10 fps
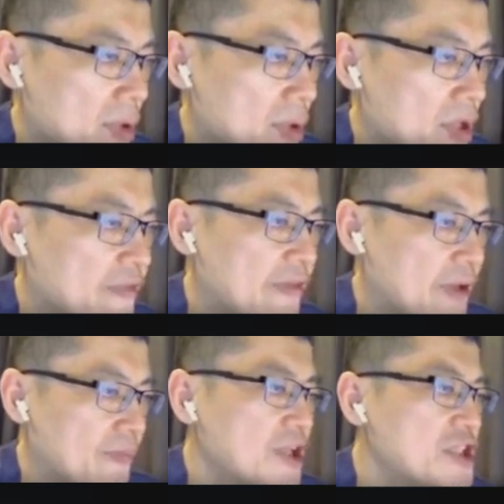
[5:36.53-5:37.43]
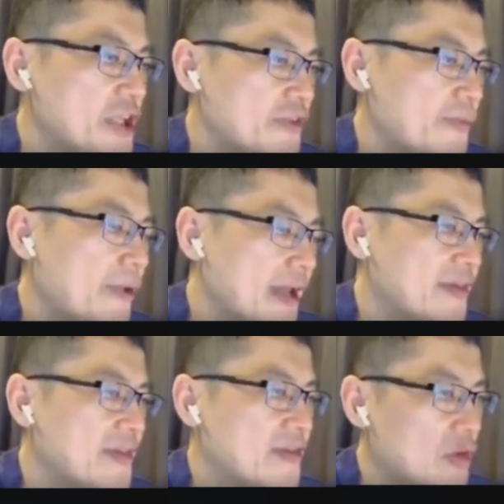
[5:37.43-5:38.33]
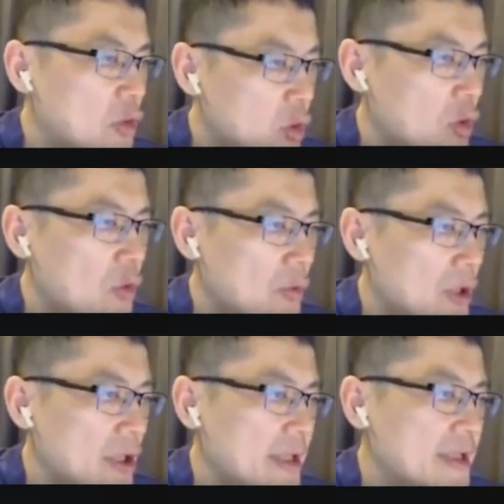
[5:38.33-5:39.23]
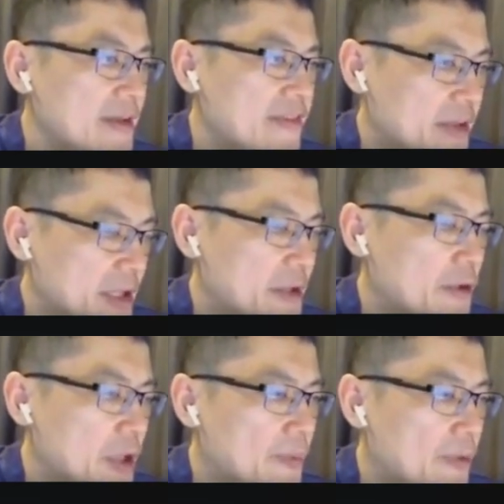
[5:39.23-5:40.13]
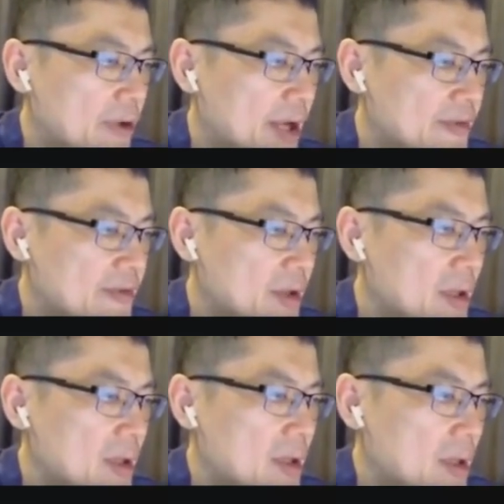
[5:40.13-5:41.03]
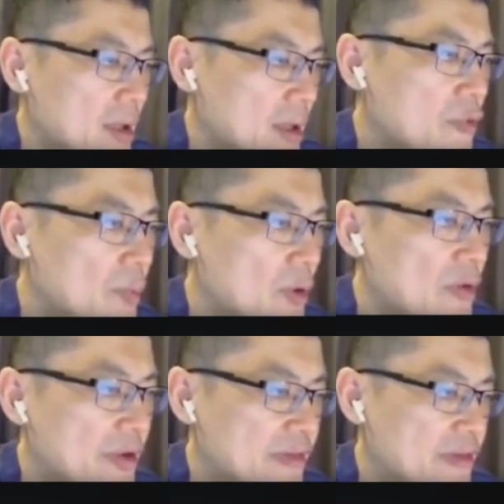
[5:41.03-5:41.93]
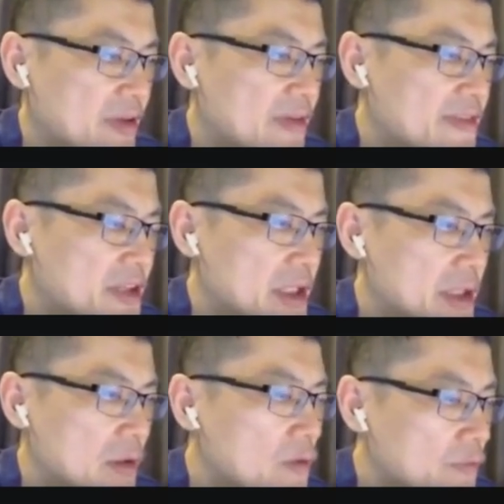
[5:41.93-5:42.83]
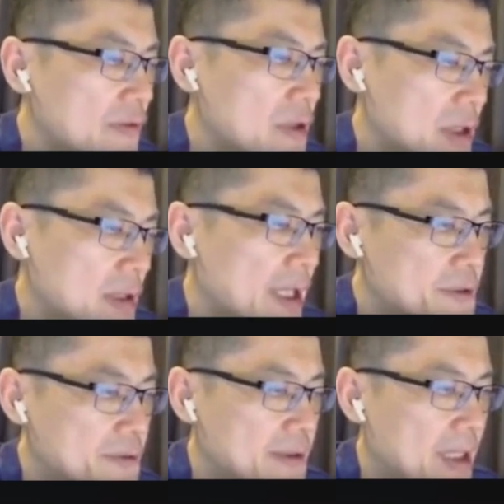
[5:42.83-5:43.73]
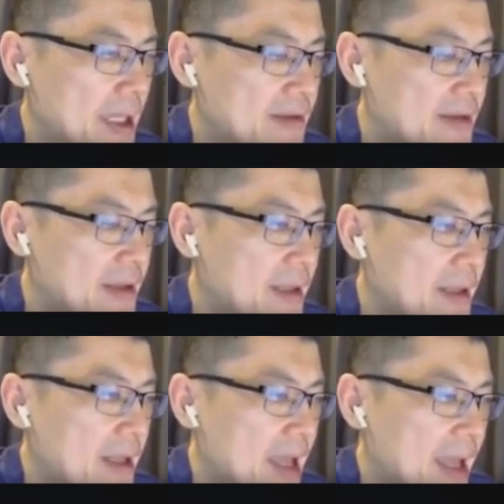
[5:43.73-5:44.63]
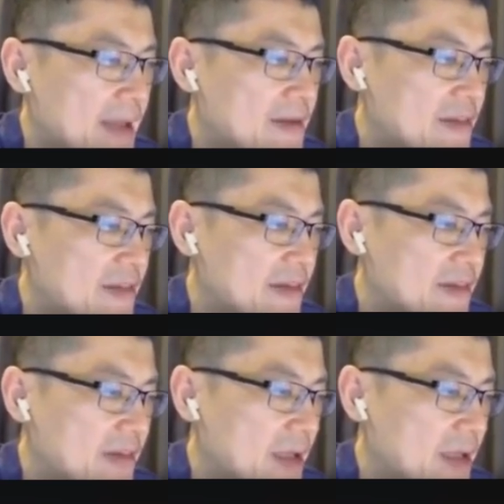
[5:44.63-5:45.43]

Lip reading: If the purchase price is lower than the security price, repo is considered over collateralized, and this is an